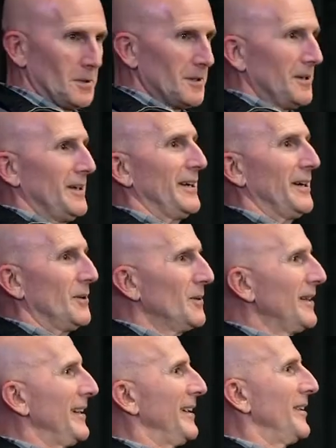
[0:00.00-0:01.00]
You know,
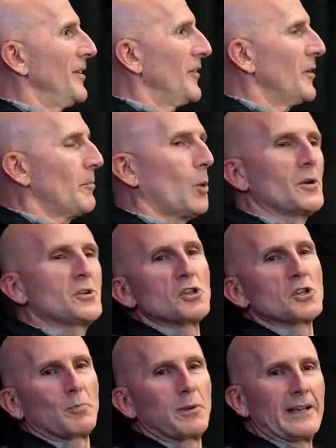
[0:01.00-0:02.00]
uh, the Porsches
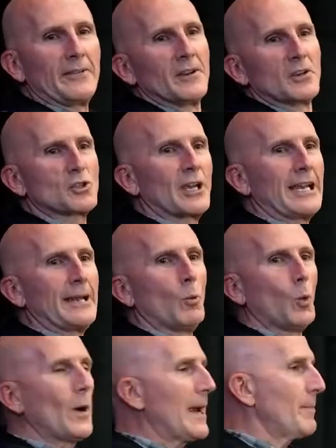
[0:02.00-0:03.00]
played this game
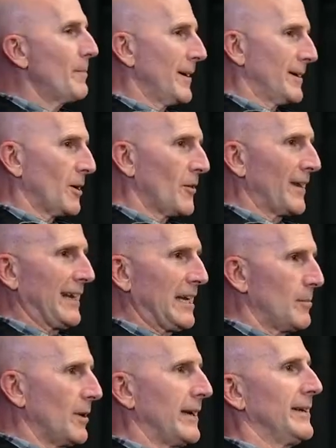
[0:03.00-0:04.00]
way better than
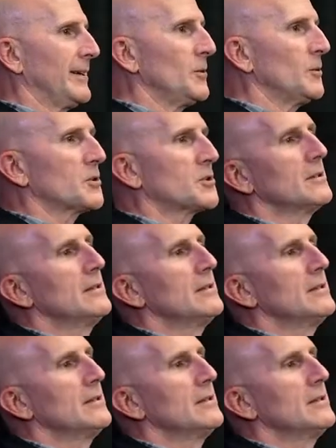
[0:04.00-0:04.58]
anybody else.